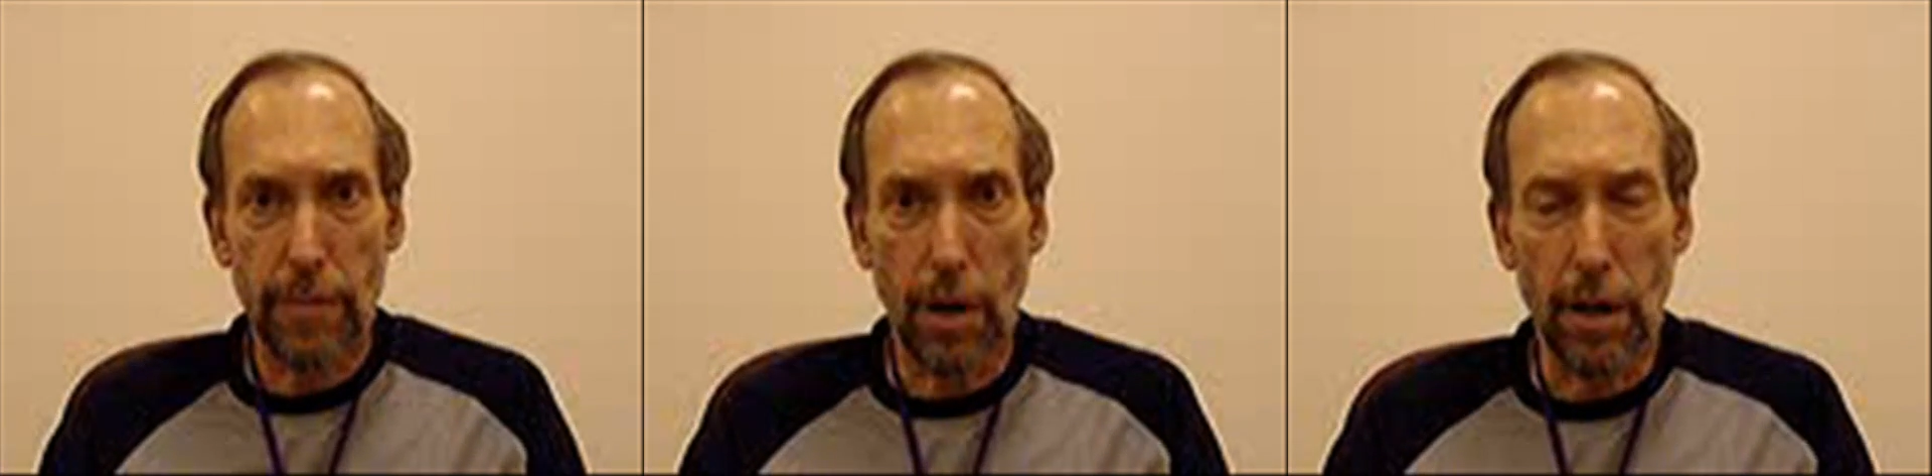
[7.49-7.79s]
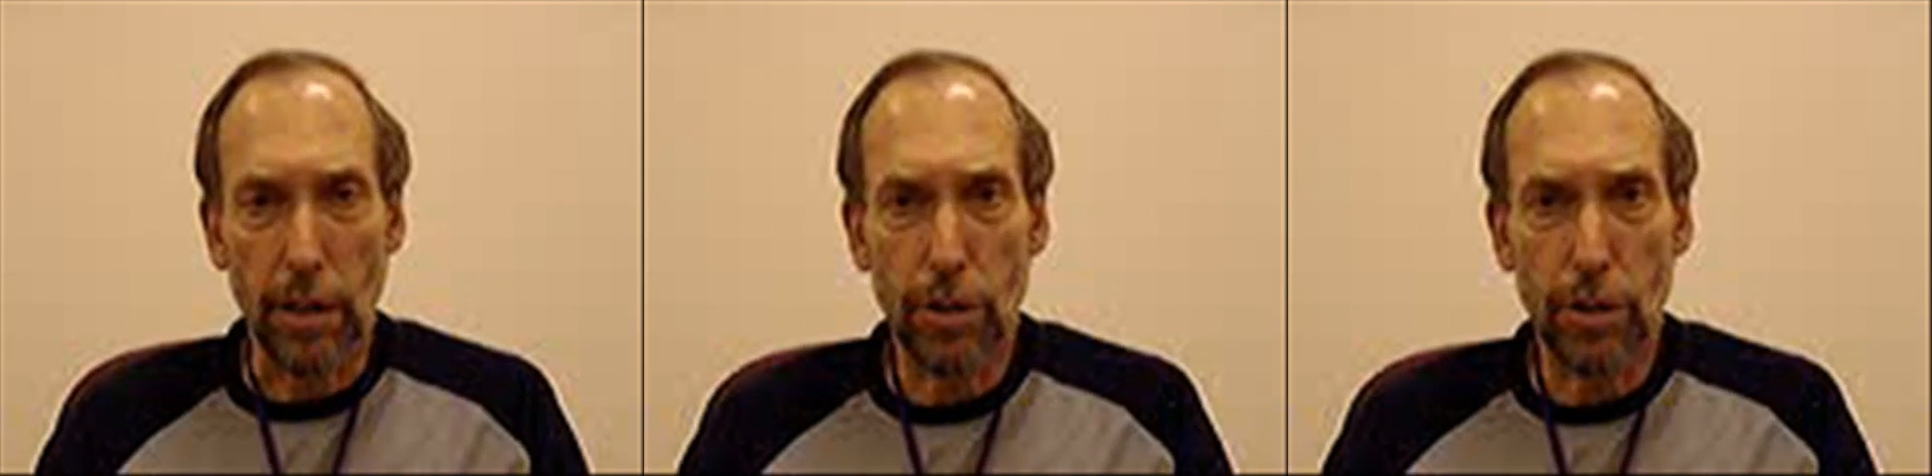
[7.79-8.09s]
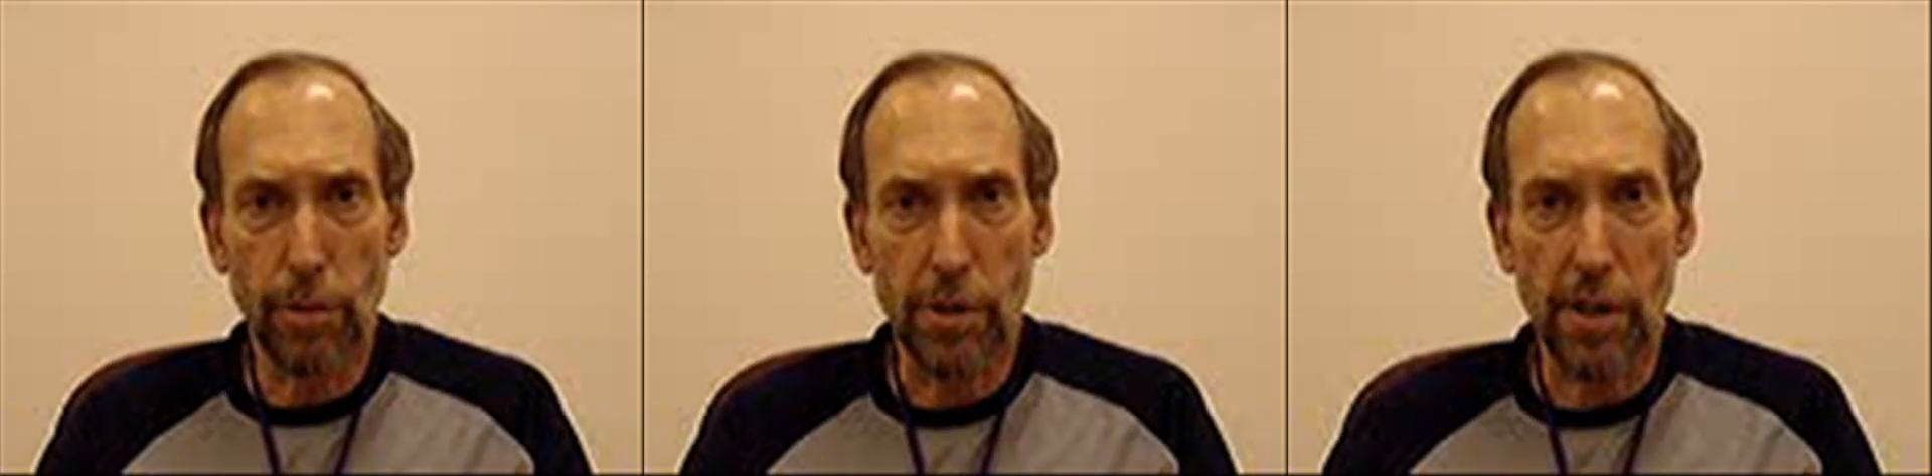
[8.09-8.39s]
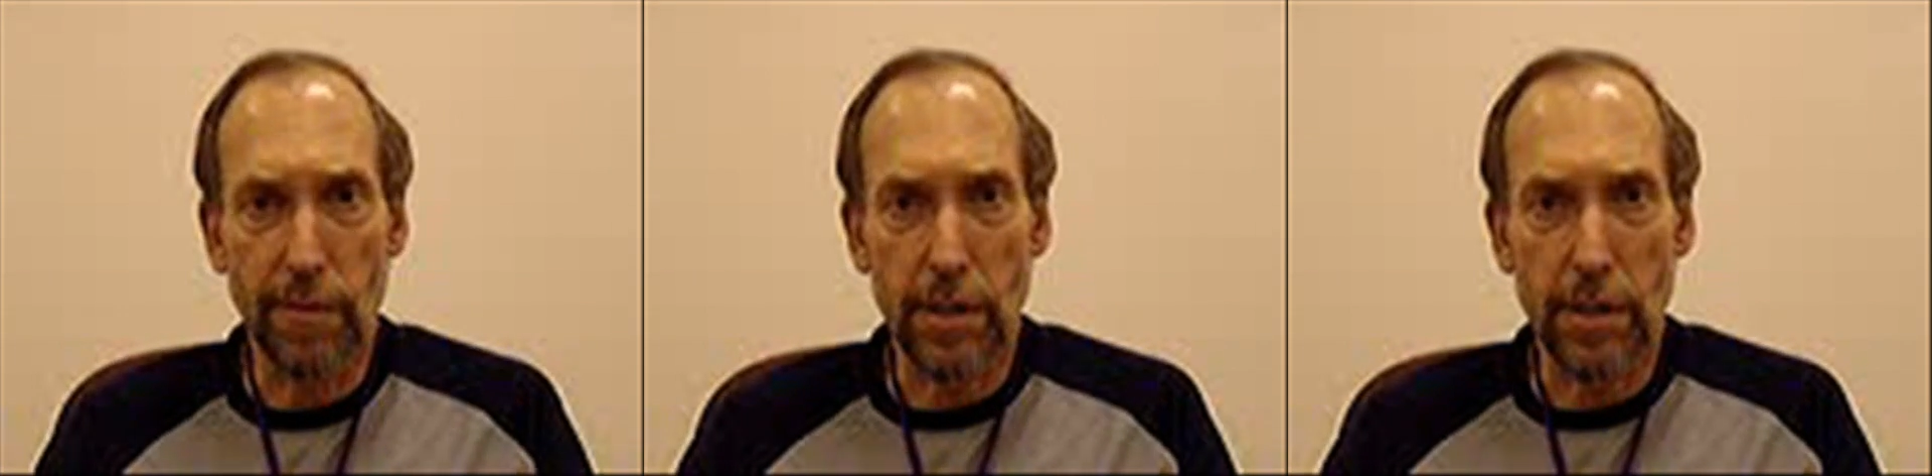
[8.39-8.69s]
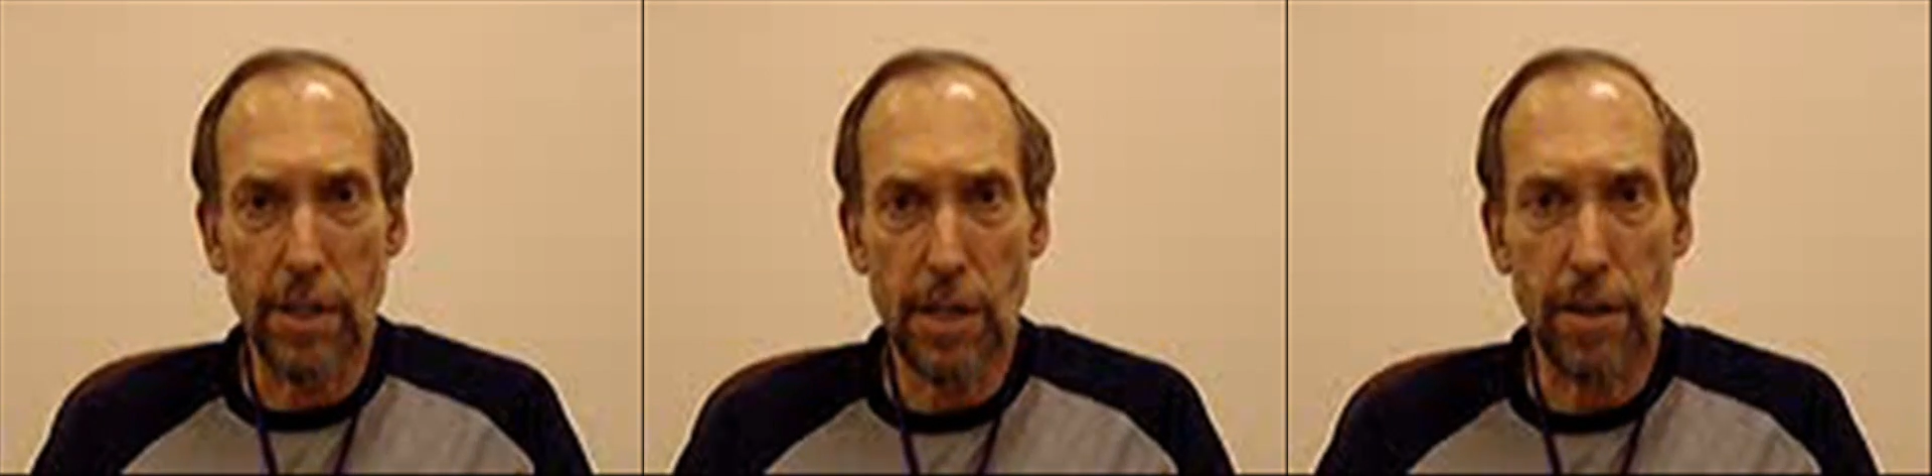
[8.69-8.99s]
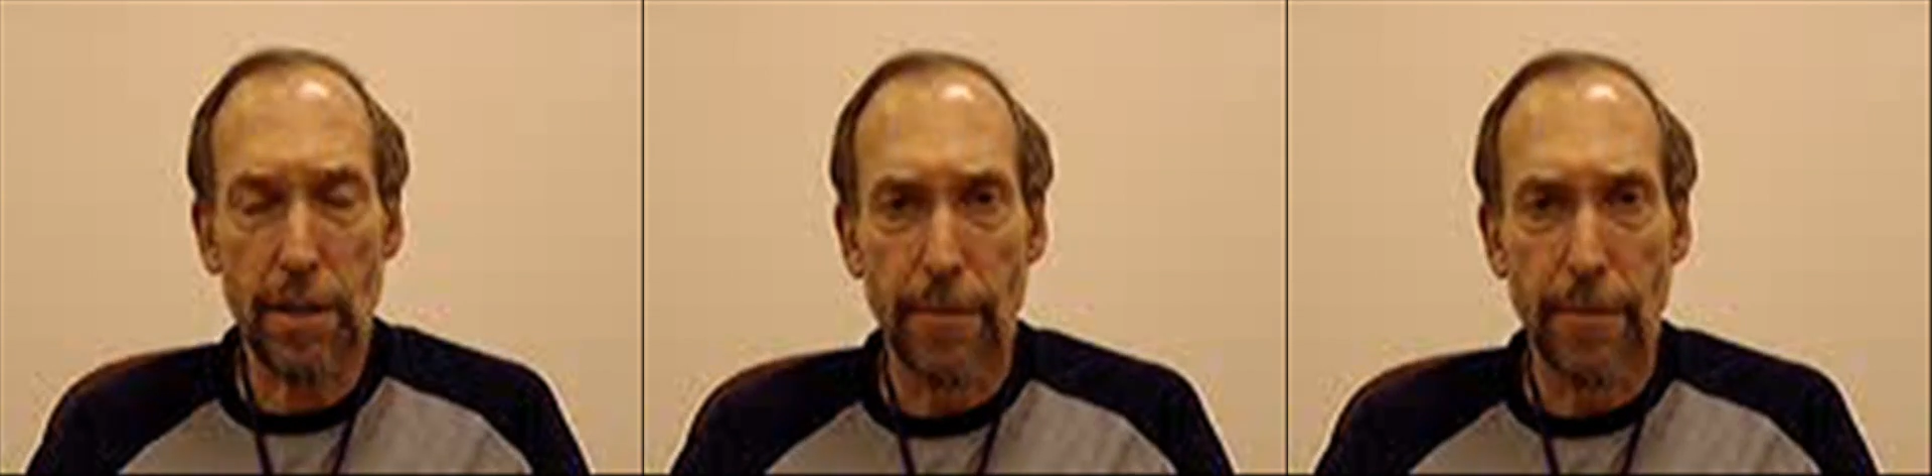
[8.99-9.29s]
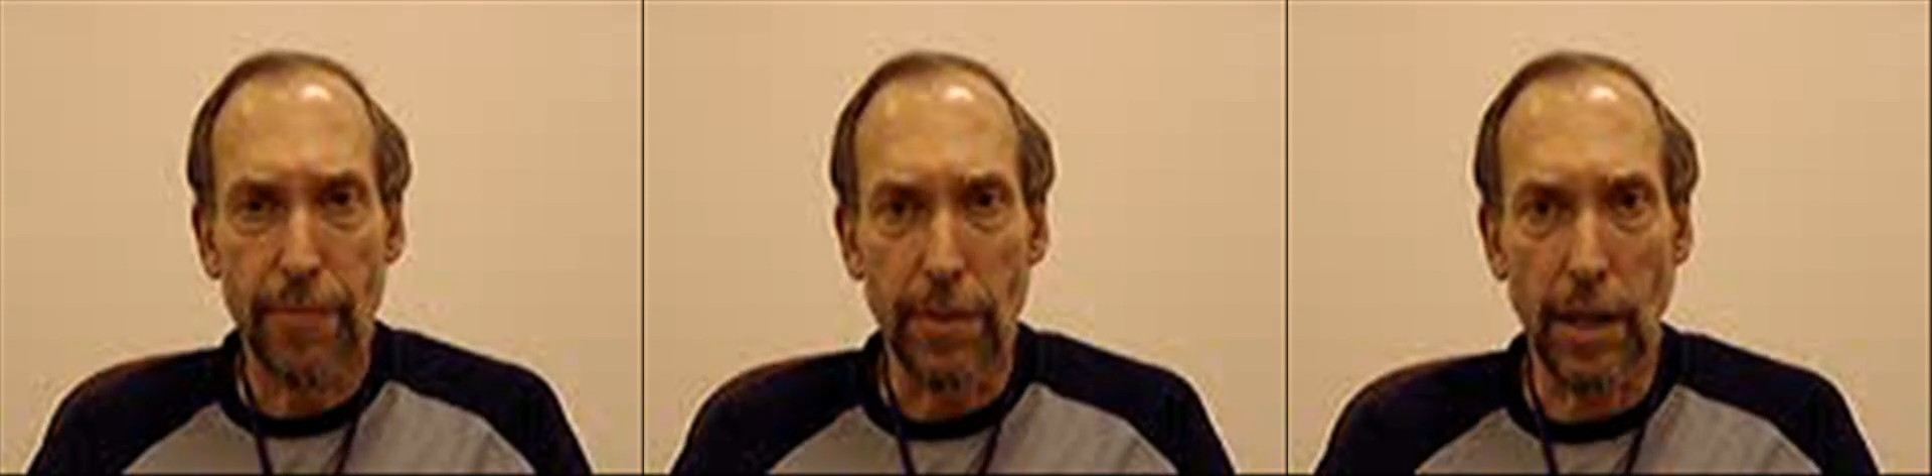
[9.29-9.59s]
on October 17th,
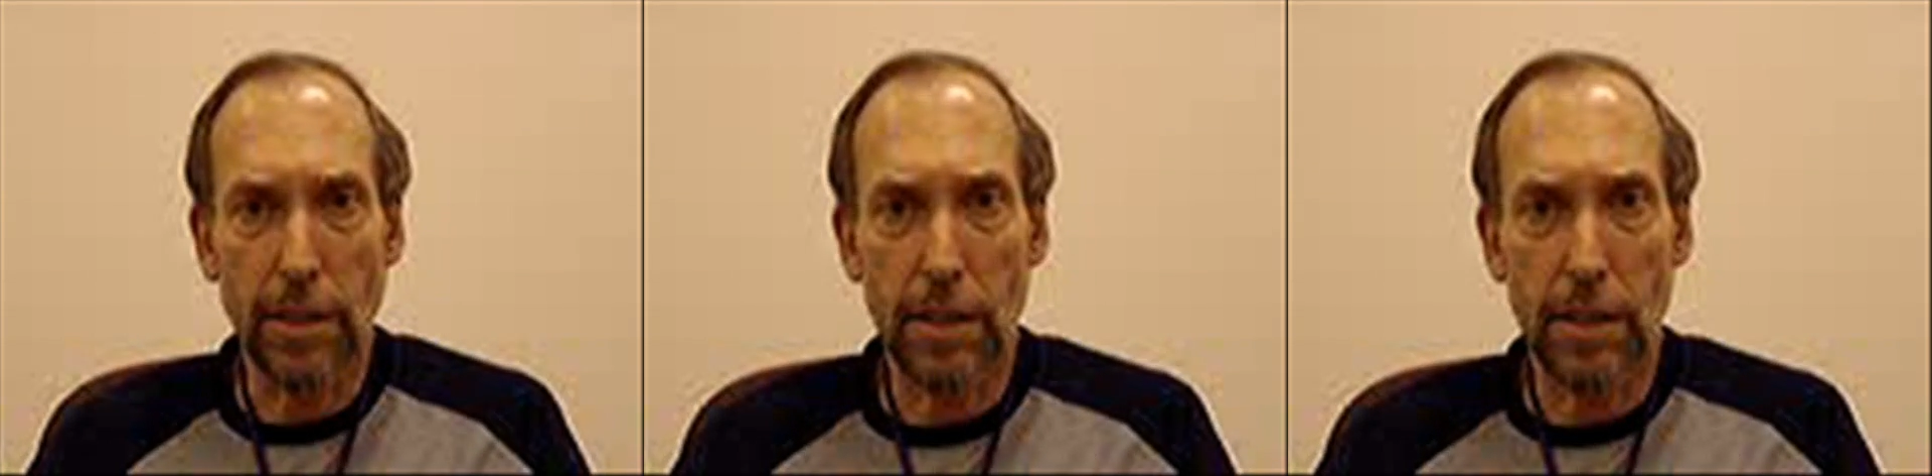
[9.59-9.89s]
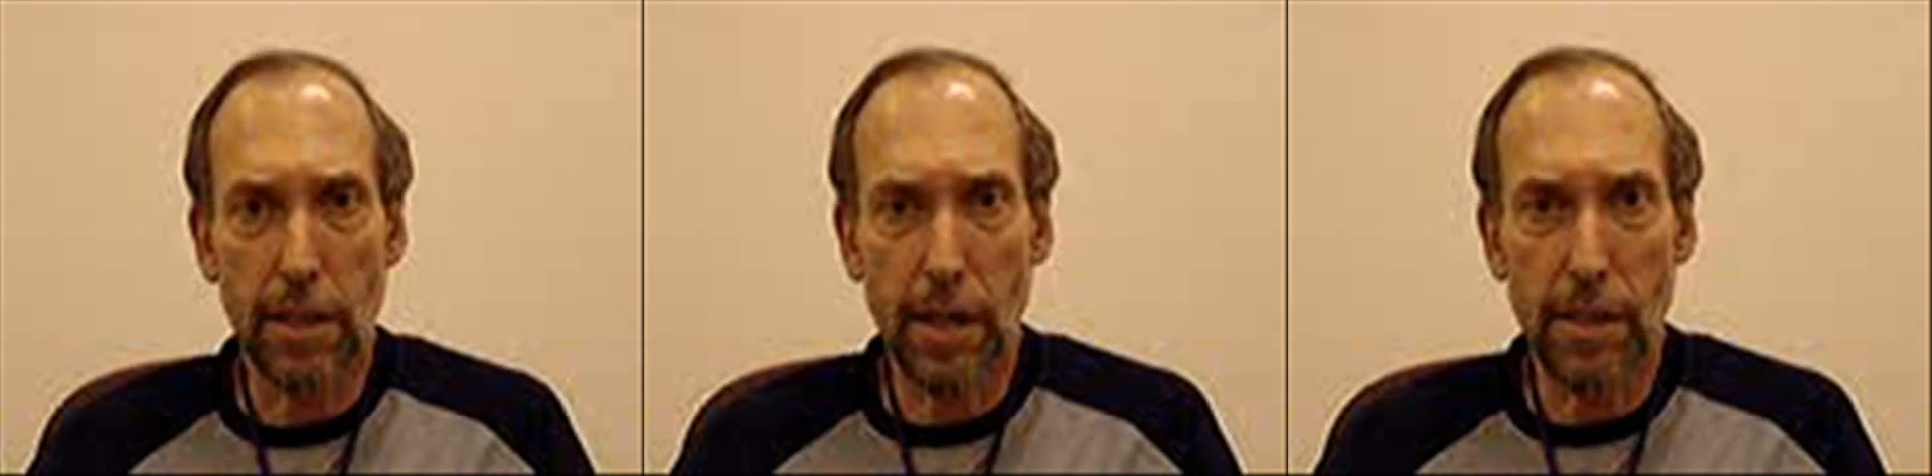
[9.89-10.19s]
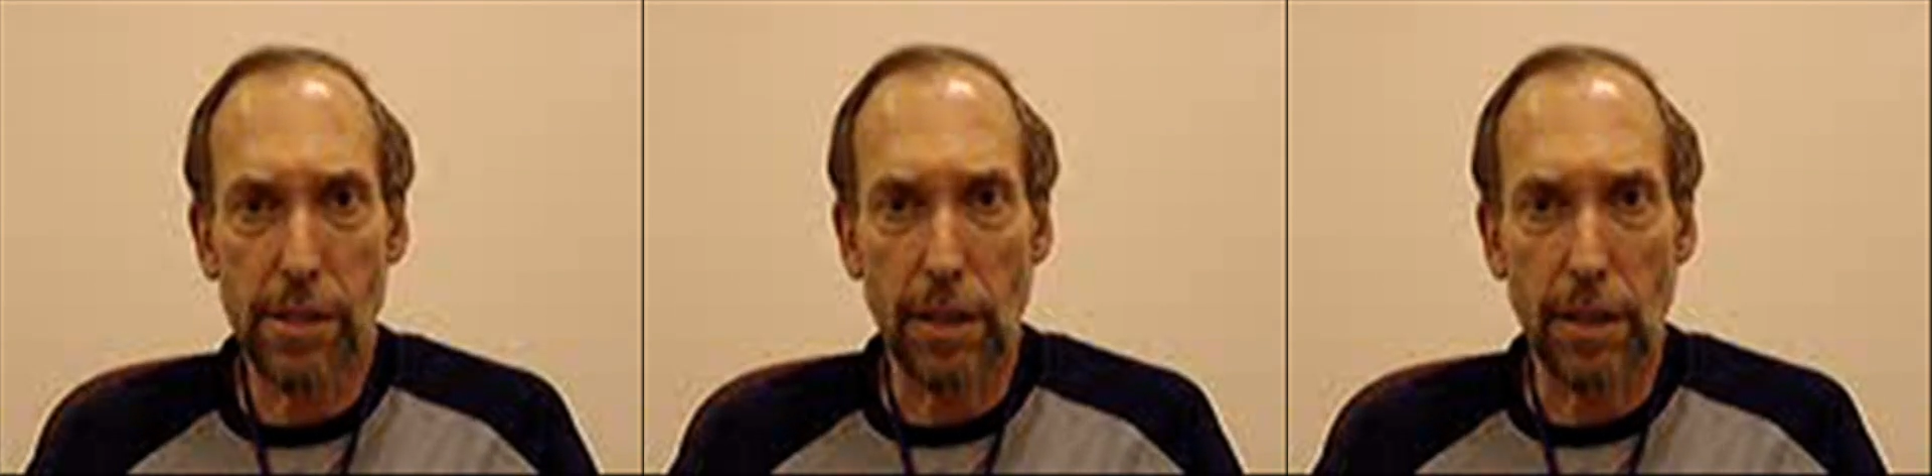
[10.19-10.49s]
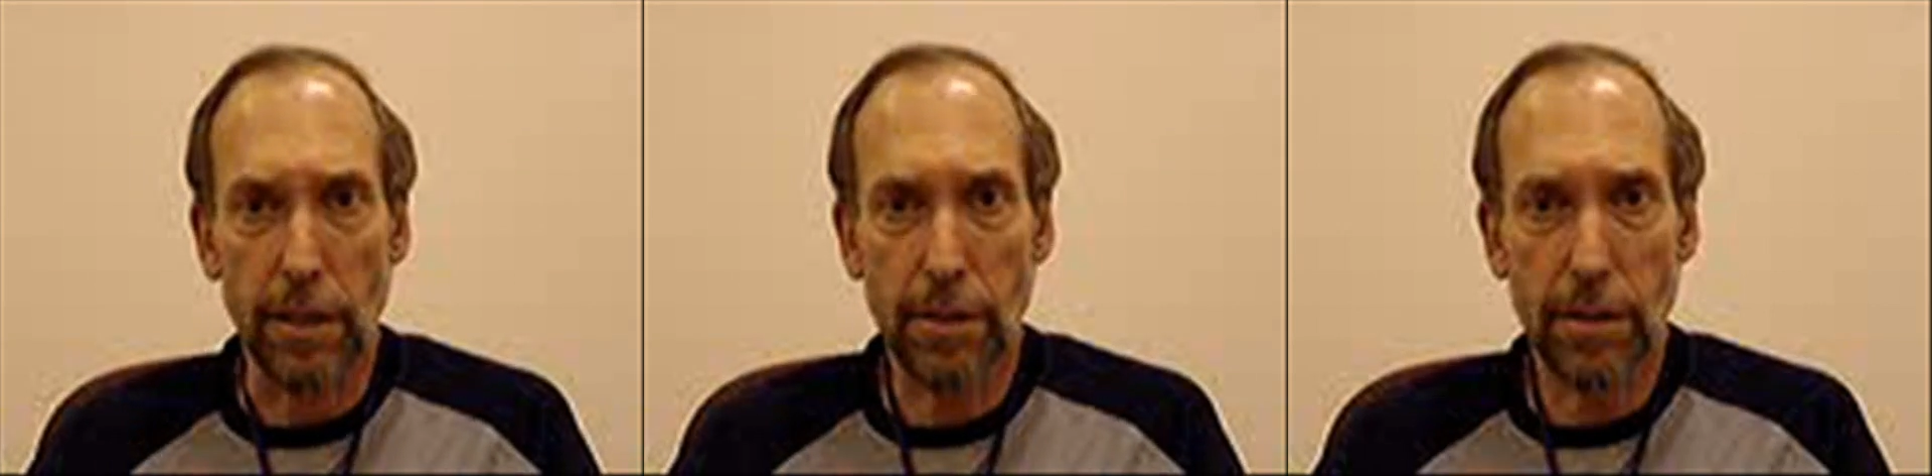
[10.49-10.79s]
1996.